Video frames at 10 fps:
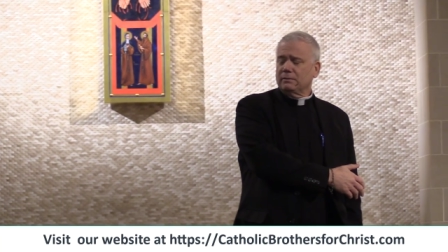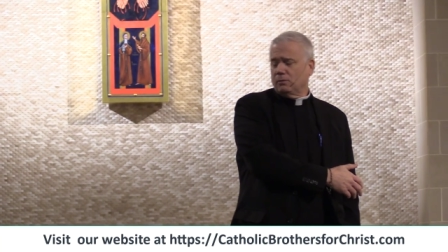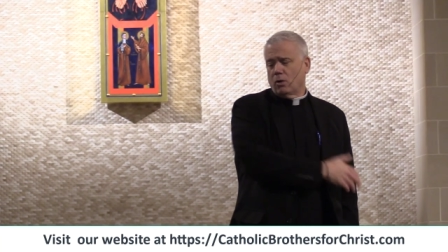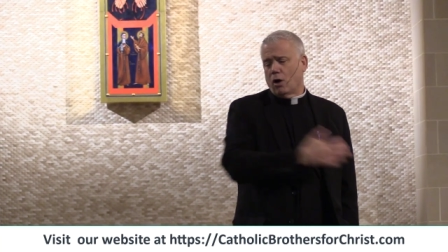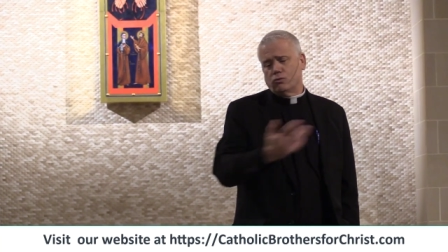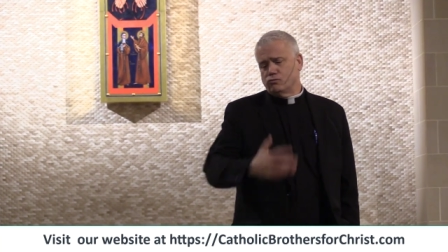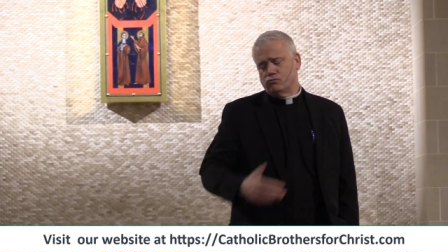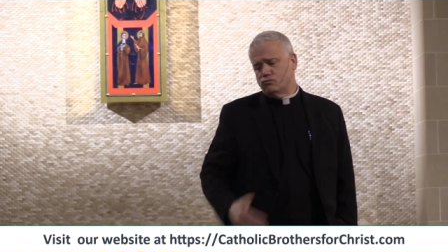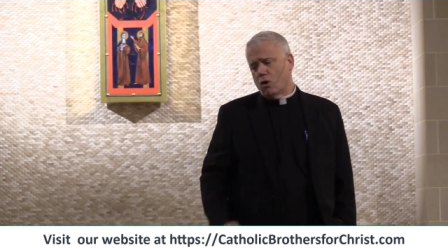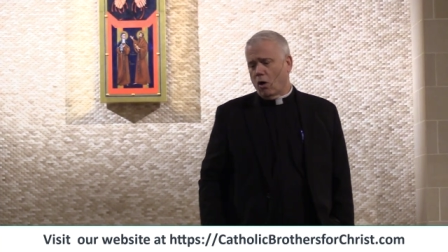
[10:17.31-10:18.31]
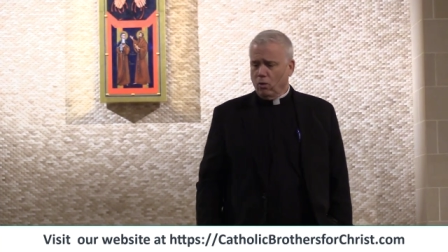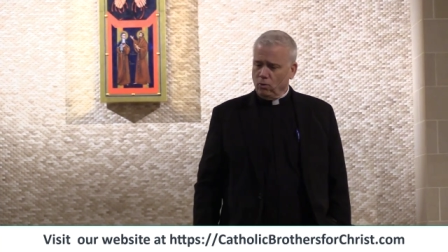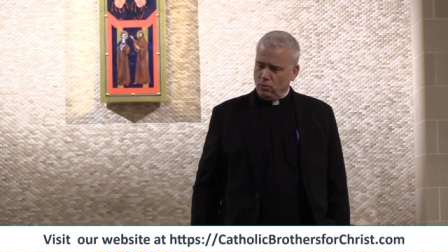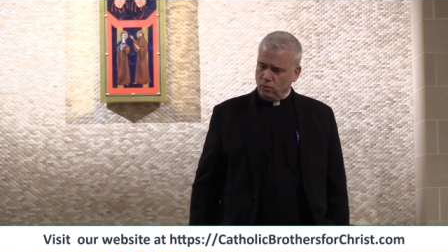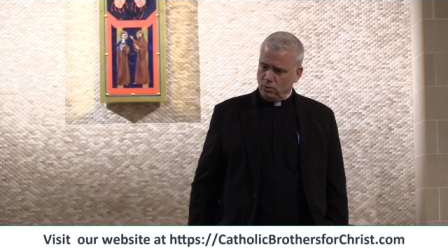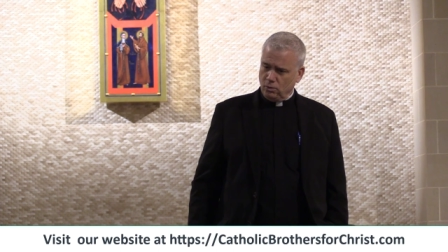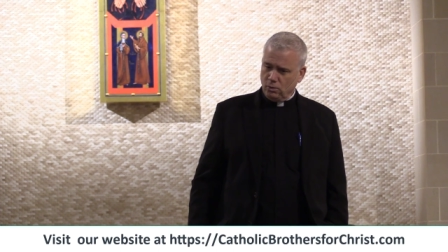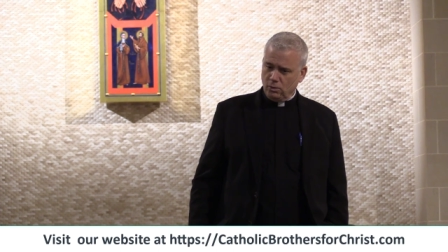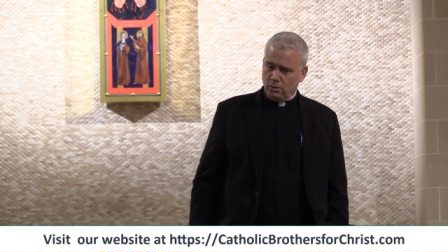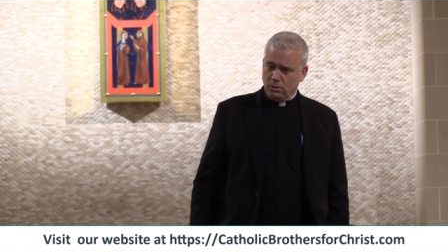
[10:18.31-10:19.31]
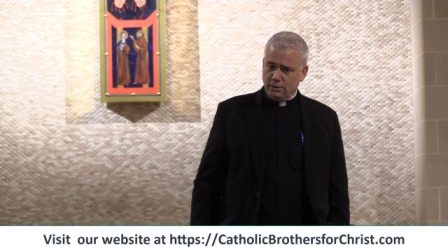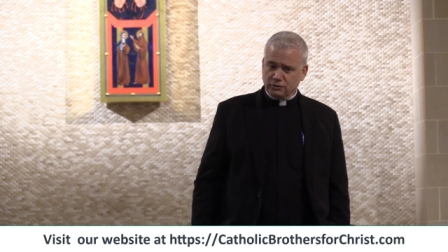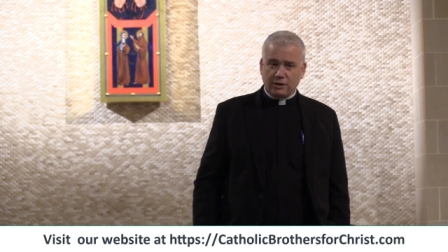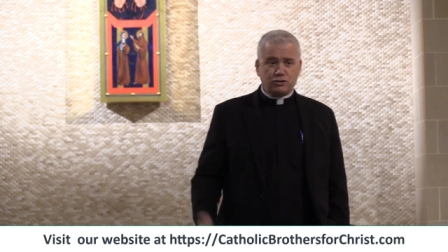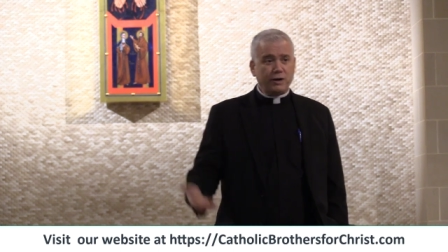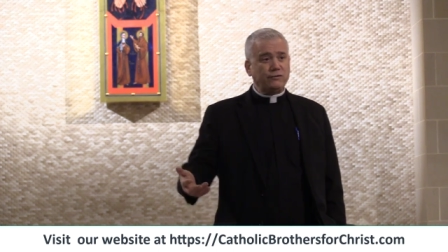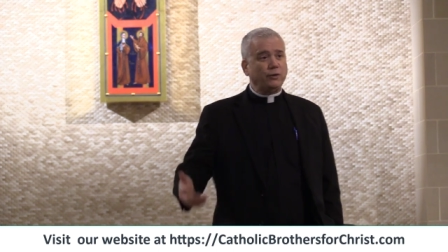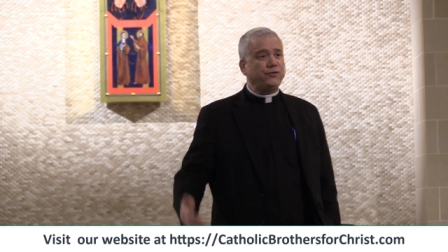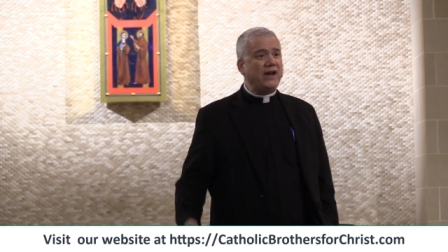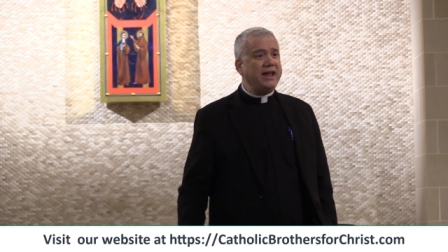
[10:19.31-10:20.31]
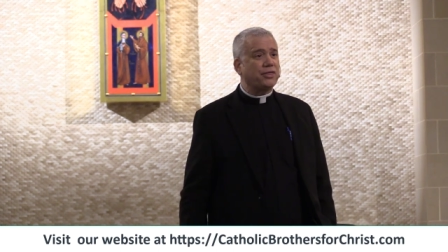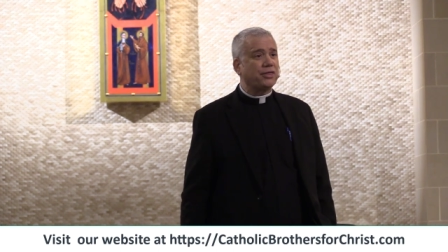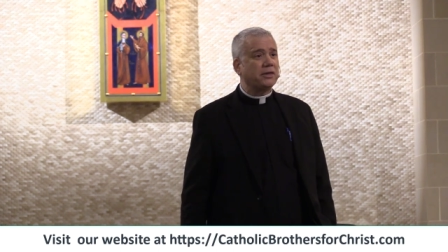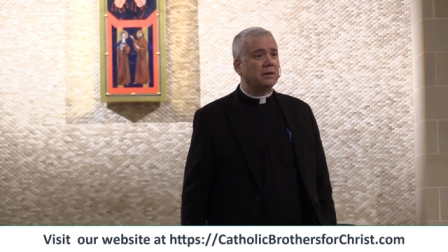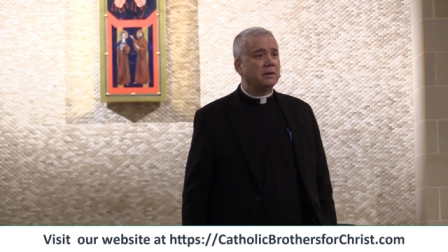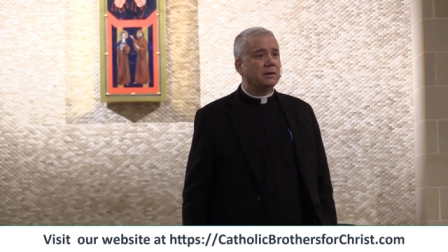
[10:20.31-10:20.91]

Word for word: Well, no. It's because you have no faith.